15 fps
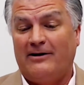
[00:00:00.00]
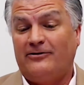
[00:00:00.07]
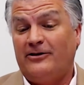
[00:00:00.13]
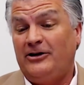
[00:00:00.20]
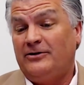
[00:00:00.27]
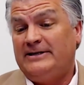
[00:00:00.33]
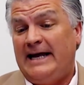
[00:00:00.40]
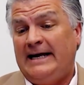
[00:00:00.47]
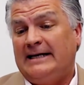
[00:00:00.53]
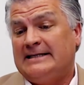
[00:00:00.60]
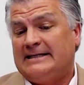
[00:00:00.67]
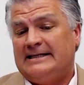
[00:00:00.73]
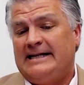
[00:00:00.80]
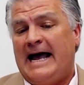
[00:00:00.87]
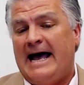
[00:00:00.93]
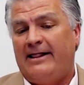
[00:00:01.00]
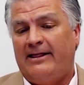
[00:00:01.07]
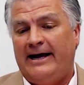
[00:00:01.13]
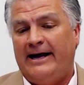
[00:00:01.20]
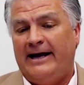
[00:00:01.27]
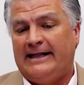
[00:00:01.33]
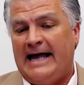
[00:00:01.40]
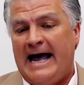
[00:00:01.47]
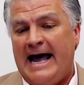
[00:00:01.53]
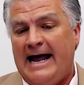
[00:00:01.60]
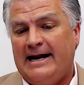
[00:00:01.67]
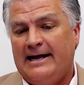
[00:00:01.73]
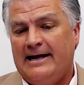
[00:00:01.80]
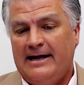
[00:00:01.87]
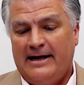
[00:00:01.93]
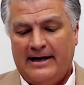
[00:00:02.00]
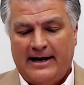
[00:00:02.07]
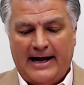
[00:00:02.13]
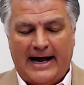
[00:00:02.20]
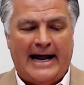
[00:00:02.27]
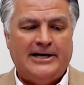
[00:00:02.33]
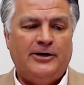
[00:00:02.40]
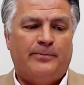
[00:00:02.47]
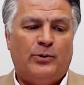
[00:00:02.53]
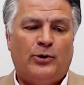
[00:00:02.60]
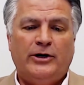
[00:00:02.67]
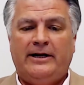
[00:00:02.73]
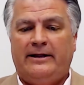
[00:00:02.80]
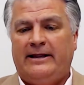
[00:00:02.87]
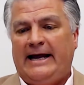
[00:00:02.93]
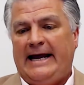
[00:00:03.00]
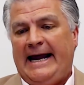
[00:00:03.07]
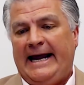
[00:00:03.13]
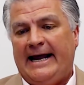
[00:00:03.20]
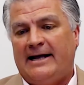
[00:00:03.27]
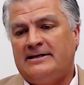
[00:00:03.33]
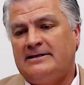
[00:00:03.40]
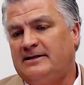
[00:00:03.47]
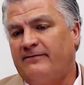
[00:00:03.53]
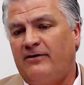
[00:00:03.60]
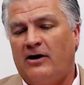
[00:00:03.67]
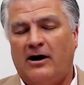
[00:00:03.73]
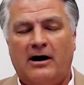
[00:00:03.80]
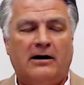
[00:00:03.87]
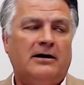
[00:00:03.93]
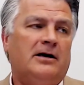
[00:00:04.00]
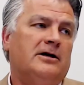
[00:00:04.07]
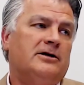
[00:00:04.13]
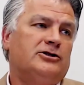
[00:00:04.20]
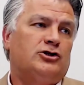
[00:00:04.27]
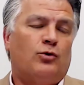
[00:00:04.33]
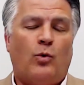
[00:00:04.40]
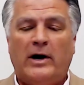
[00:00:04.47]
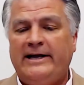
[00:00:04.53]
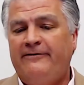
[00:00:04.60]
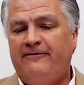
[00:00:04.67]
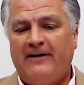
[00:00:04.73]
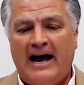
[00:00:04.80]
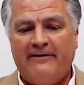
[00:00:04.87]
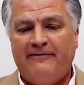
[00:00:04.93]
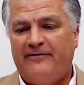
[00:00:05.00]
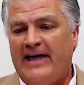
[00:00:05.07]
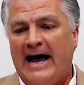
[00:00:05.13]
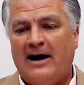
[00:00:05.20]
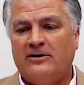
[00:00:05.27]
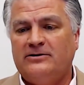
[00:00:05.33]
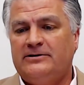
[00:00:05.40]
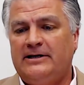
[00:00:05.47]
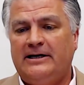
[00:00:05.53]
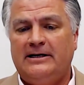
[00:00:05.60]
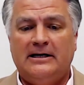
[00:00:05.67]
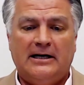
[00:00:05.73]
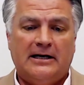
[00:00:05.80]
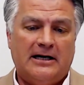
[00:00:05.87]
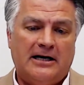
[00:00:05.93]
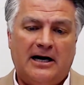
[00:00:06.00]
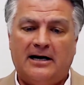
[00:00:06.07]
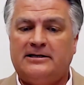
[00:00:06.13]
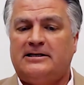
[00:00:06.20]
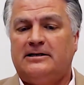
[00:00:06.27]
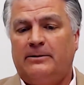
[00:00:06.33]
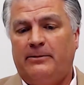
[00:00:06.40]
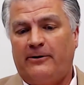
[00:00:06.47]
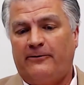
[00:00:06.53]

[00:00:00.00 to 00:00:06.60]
So you take a stat like that and you put it in the hands of our 25,000 customer